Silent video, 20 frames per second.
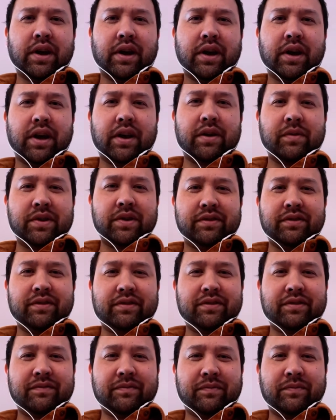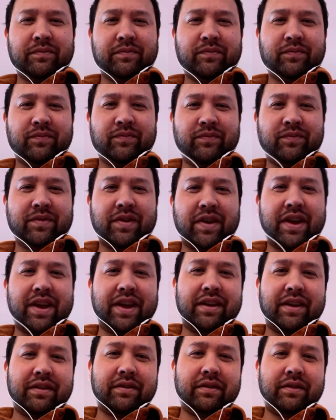How do I turn the... Oh, yeah.